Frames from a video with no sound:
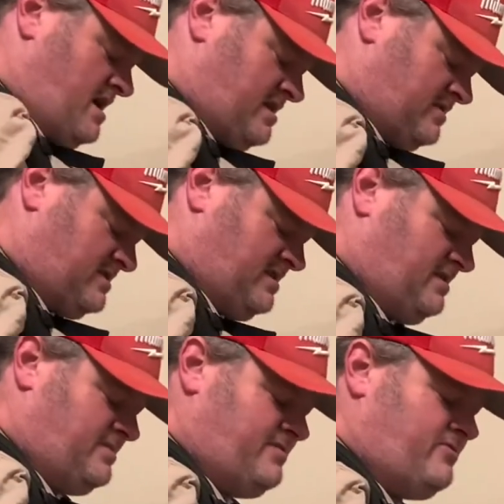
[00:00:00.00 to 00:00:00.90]
There's a little
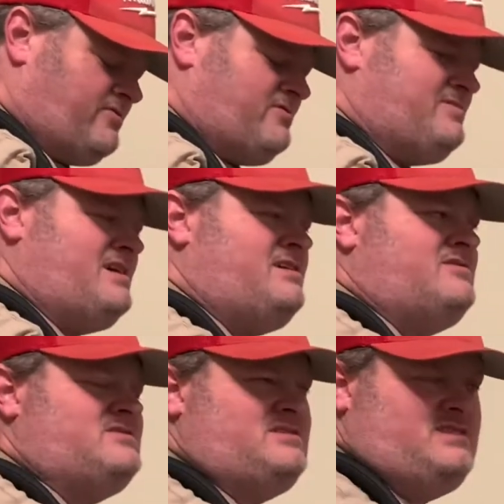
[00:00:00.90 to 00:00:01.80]
bit more room down here,
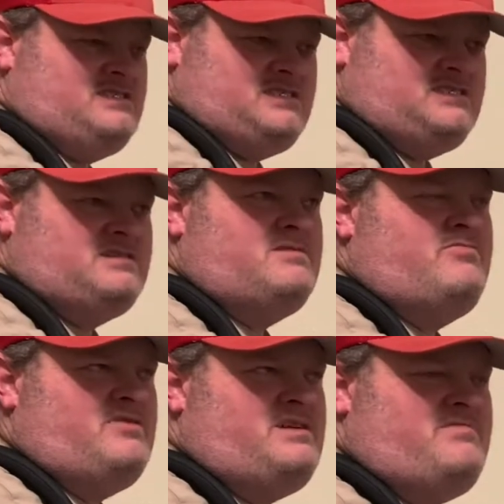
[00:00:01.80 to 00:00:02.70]
so this is
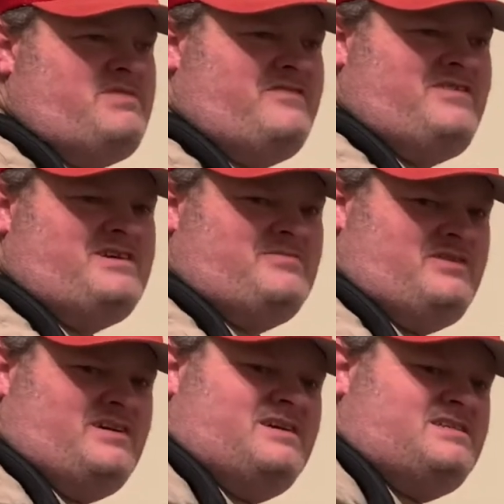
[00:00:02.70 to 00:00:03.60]
pretty puffy
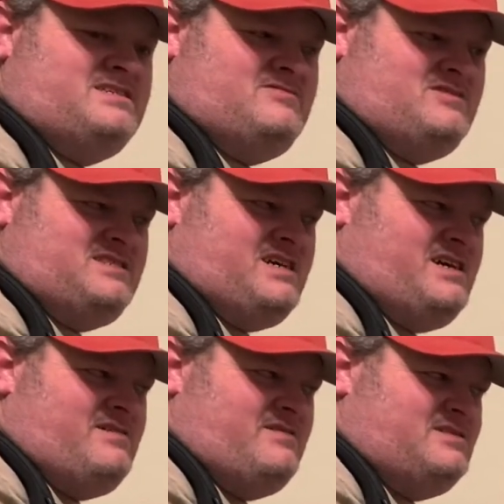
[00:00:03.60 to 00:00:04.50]
compliant, as we
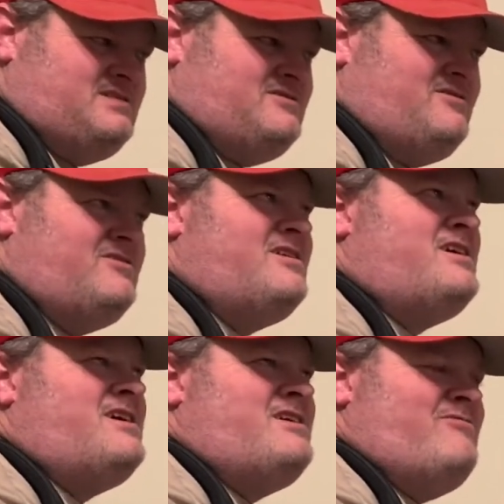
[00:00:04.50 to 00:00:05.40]
say. This is
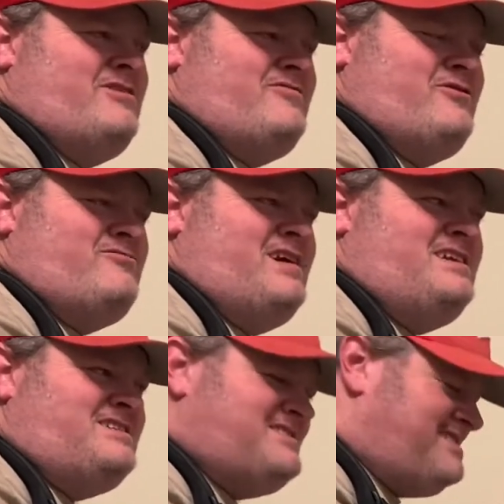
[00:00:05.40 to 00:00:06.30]
one of our
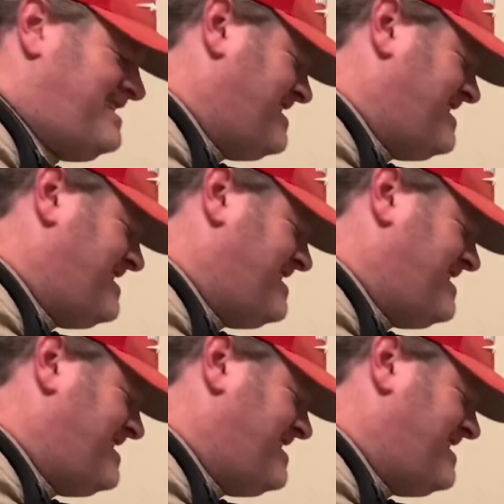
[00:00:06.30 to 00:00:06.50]
ratings.